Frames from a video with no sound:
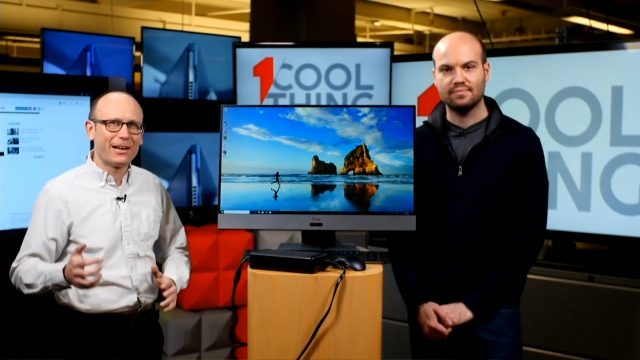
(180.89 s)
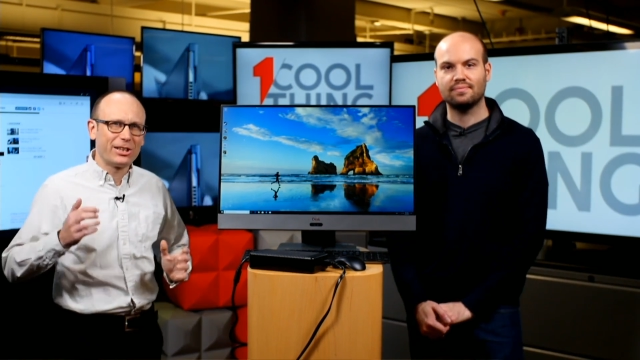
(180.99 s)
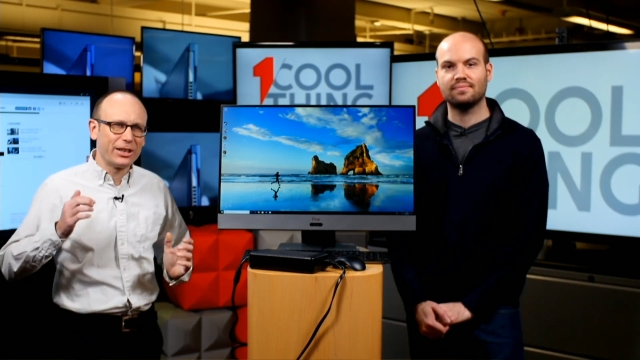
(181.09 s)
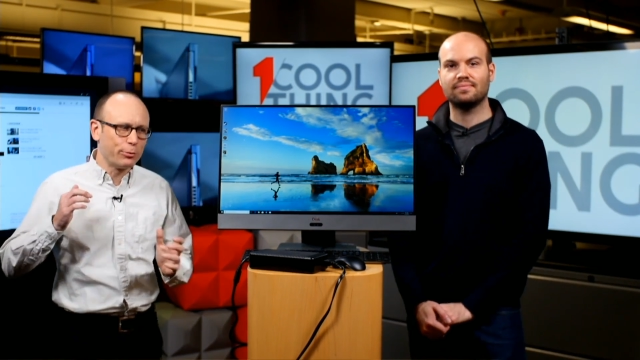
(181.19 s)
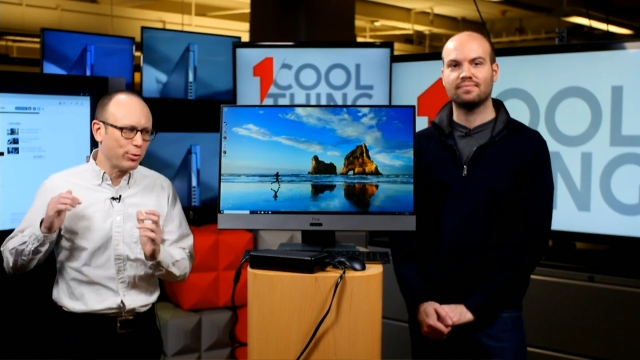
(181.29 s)
Speaker 1: but
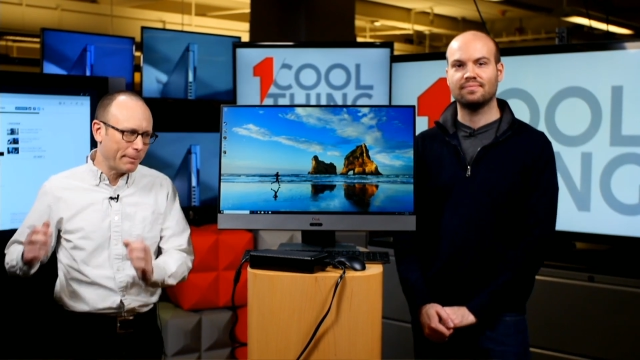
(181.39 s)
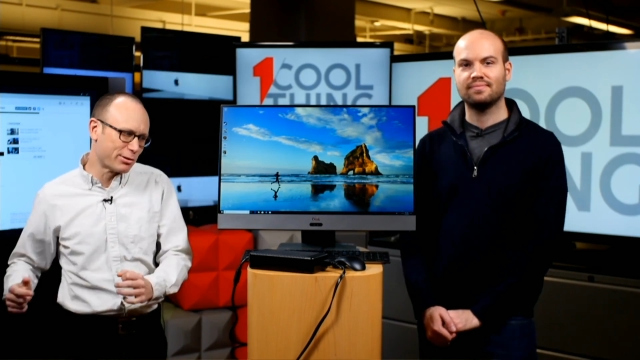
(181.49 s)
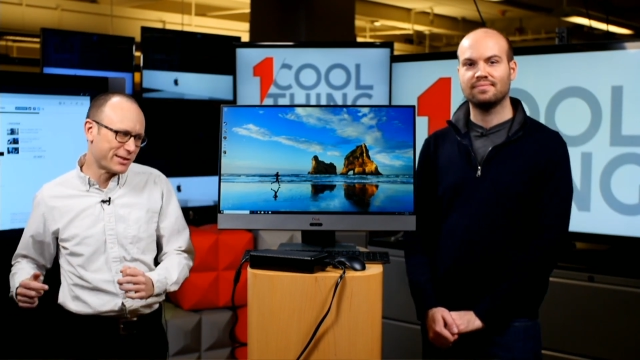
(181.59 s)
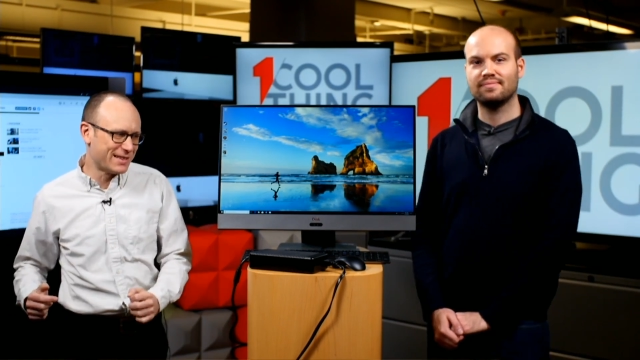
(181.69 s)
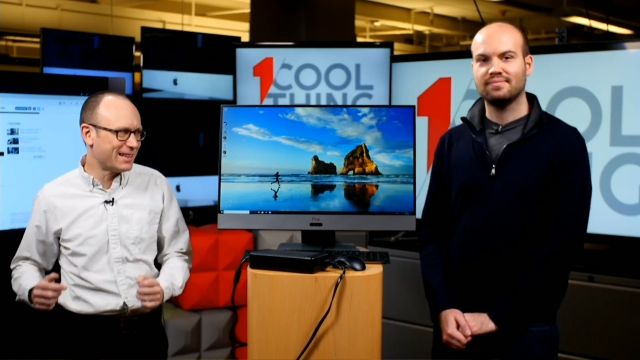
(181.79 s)
actually
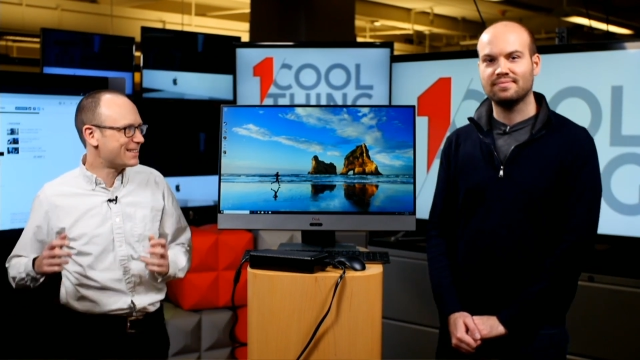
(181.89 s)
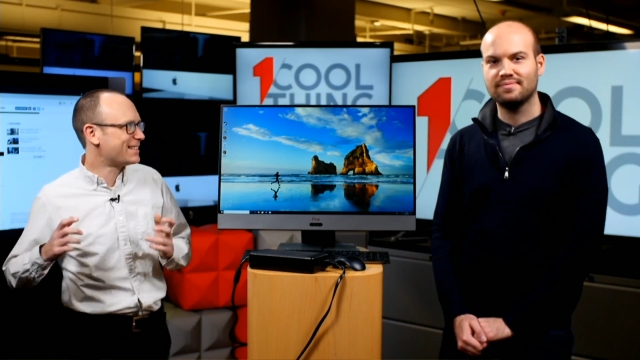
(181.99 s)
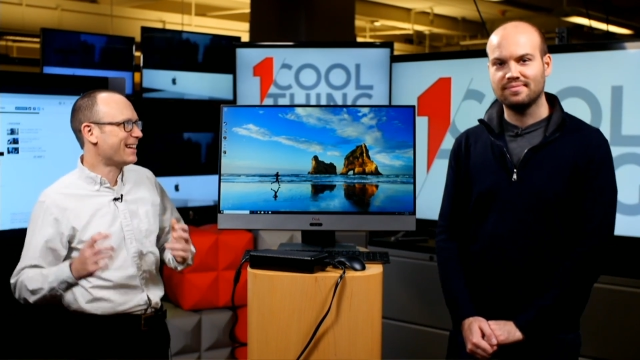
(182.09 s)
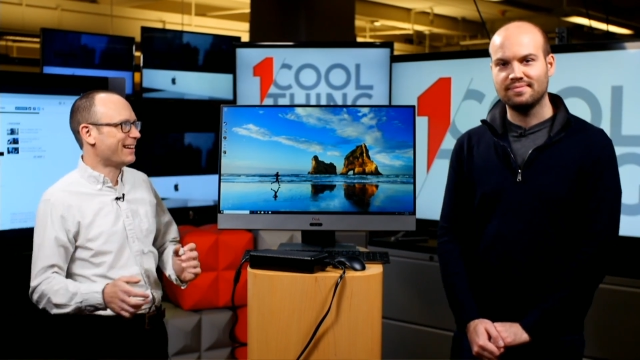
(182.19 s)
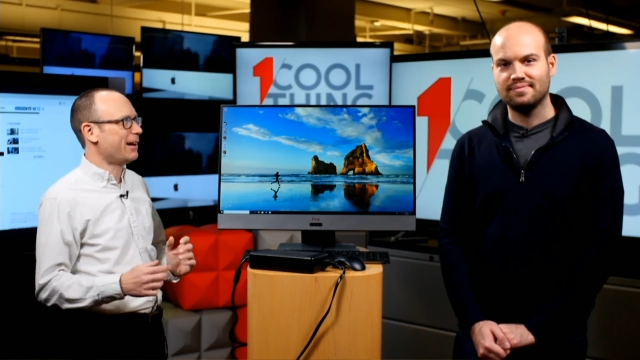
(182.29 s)

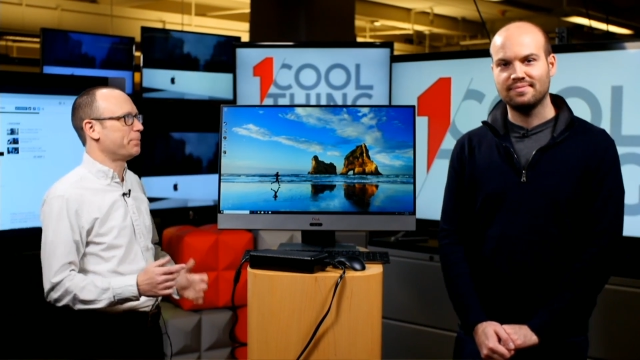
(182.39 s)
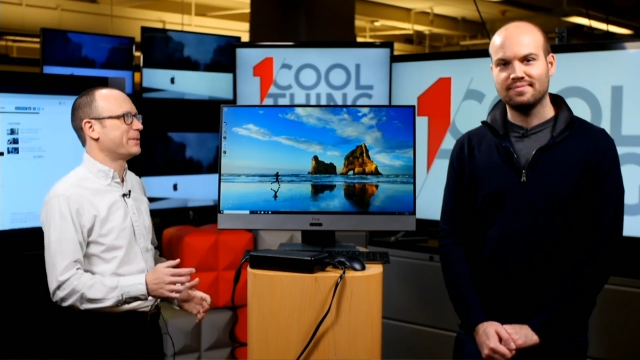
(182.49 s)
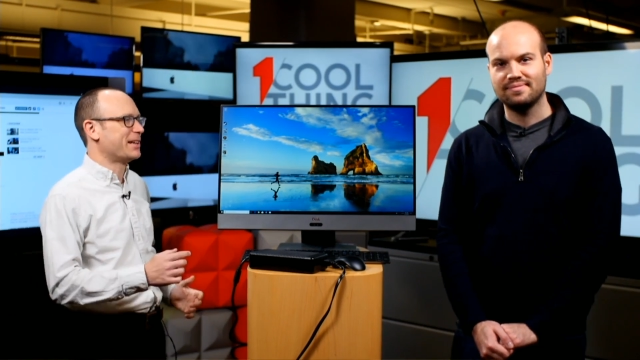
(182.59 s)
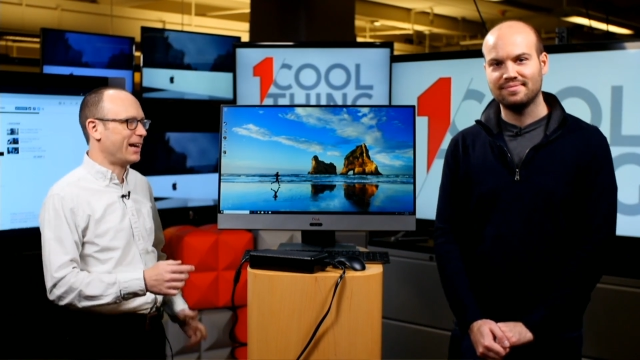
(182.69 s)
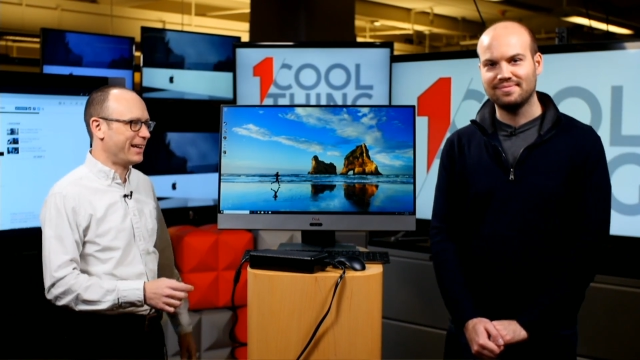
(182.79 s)
represents an
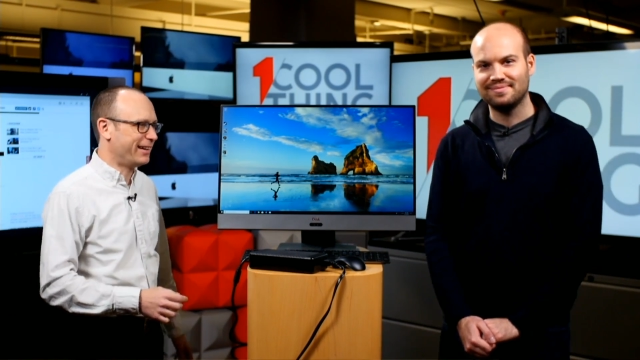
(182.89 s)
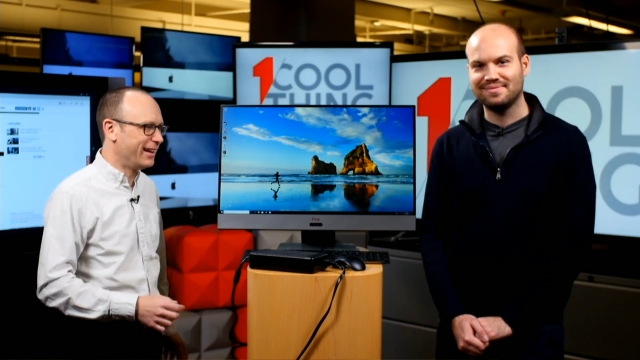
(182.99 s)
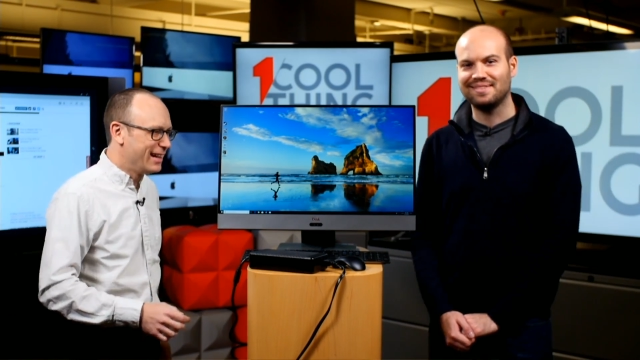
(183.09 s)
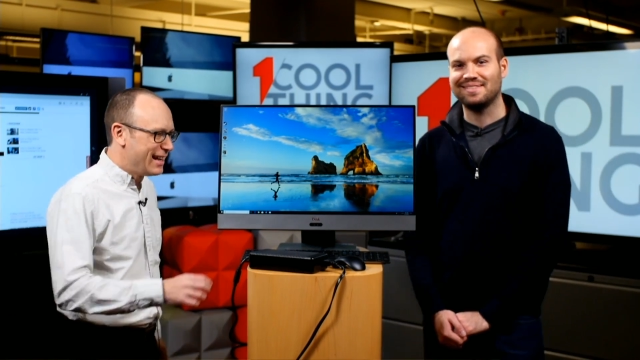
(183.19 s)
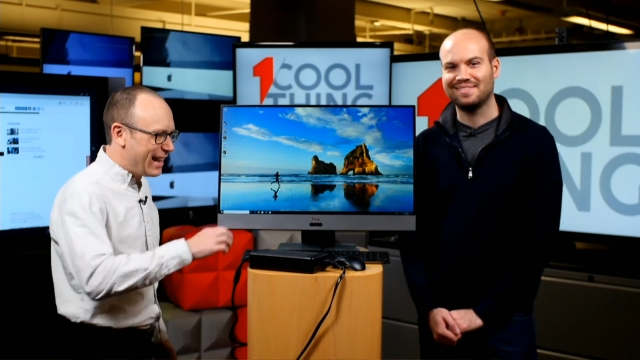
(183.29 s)
upside,
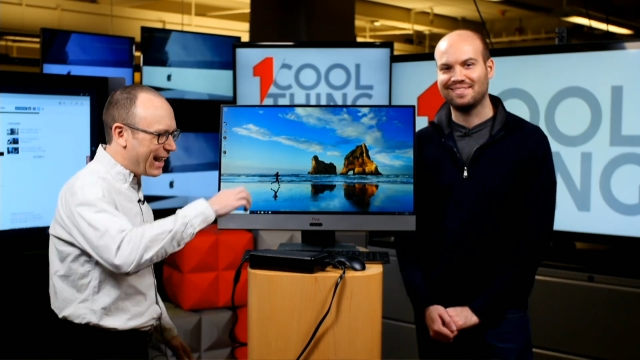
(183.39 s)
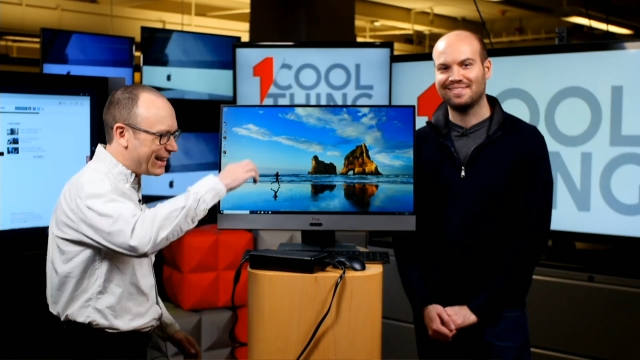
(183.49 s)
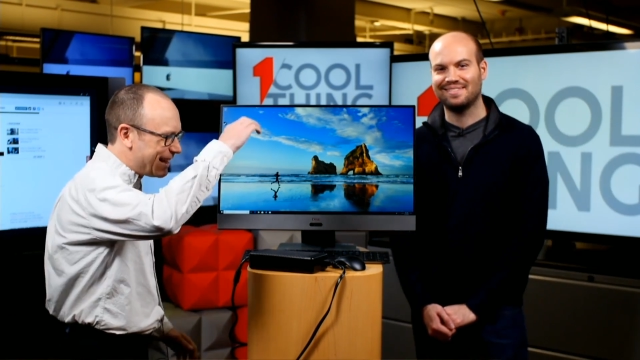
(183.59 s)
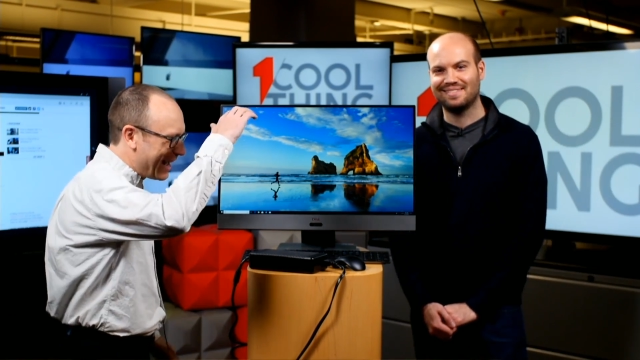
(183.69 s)
and